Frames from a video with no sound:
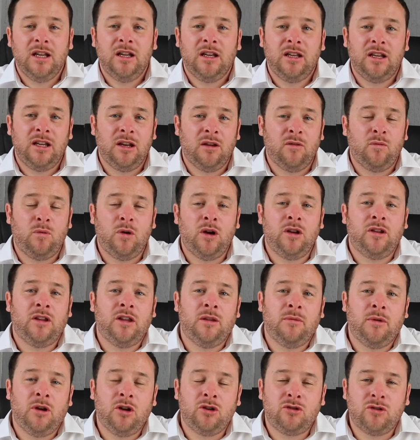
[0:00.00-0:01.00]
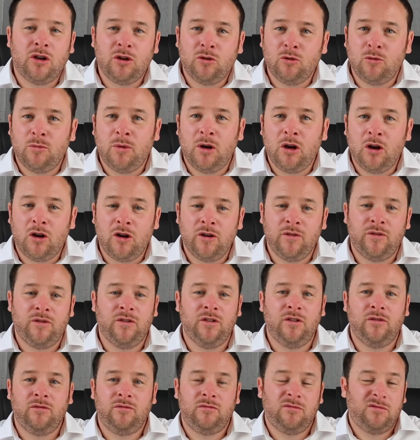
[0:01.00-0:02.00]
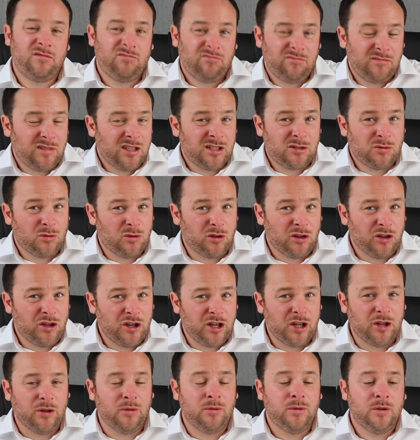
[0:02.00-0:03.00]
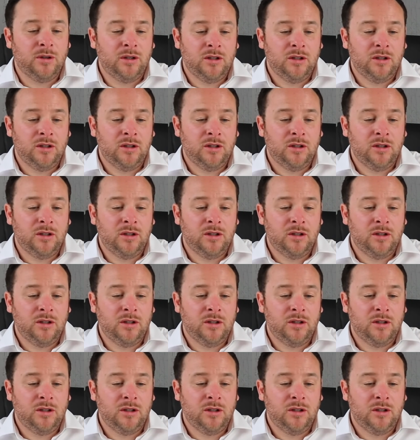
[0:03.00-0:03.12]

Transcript: I've worked in the motor trade all my life and it's all I know.